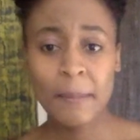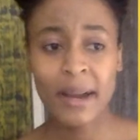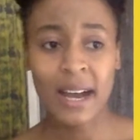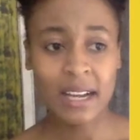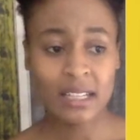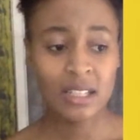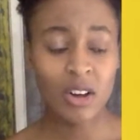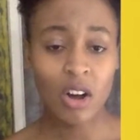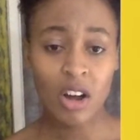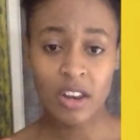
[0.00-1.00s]

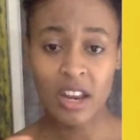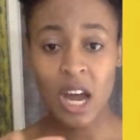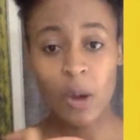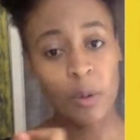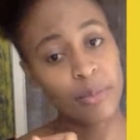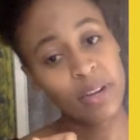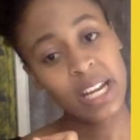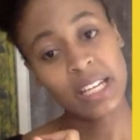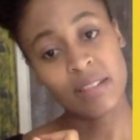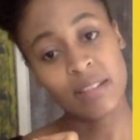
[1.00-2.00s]
impact on our
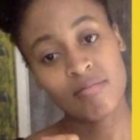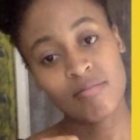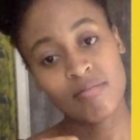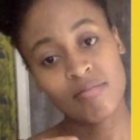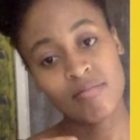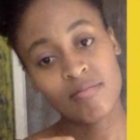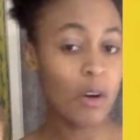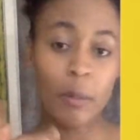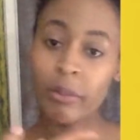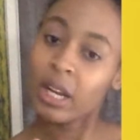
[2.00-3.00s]
brain, the way
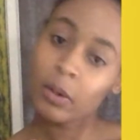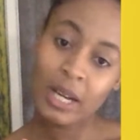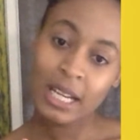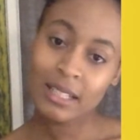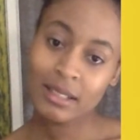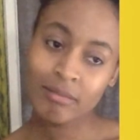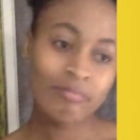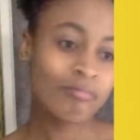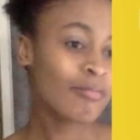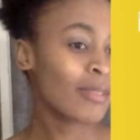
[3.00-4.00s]
our brain works.
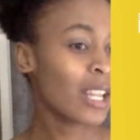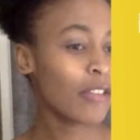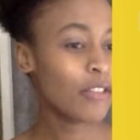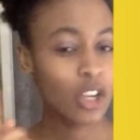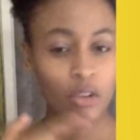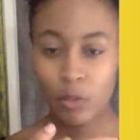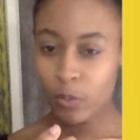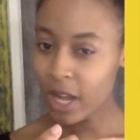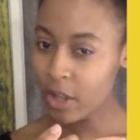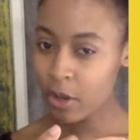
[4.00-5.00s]
If you can
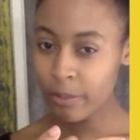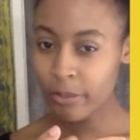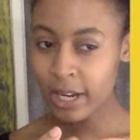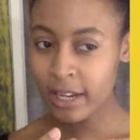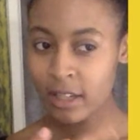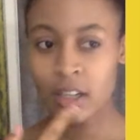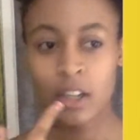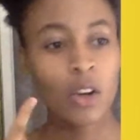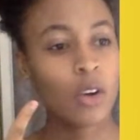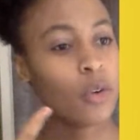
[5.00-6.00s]
rewire your
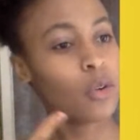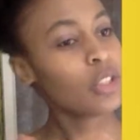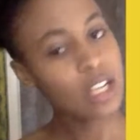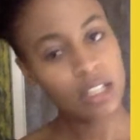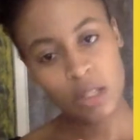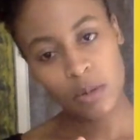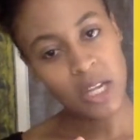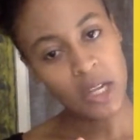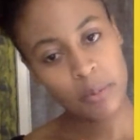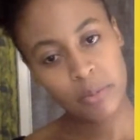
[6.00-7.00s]
brain or change the
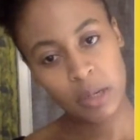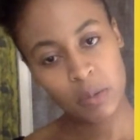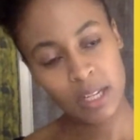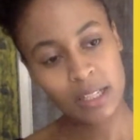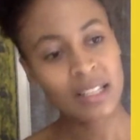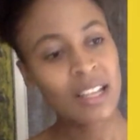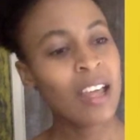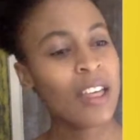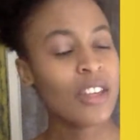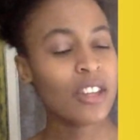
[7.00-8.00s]
way your brain works,
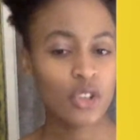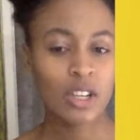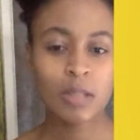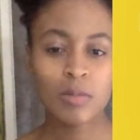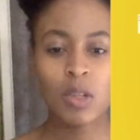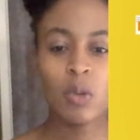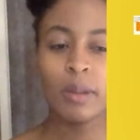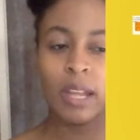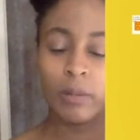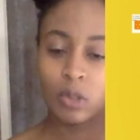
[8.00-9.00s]
then trust me, you'll
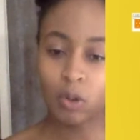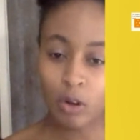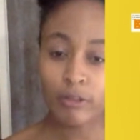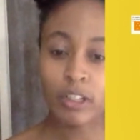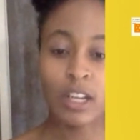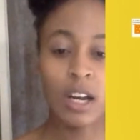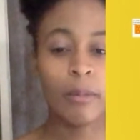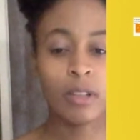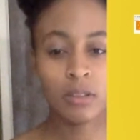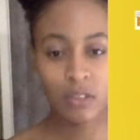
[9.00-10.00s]
be able to
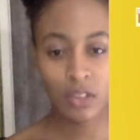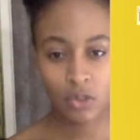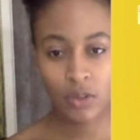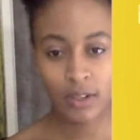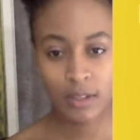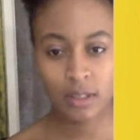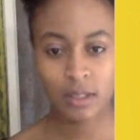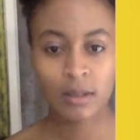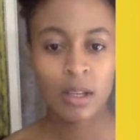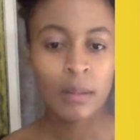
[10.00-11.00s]
overcome most of these
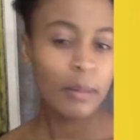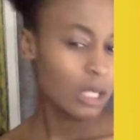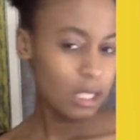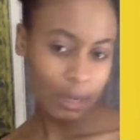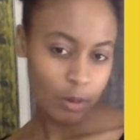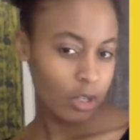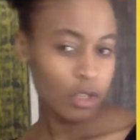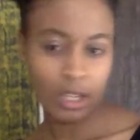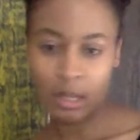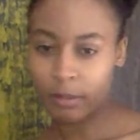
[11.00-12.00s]
triggers. But today we're
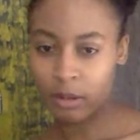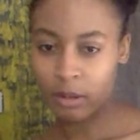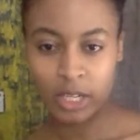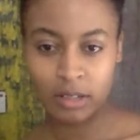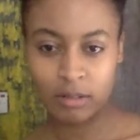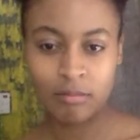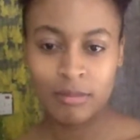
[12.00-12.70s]
not talking about brain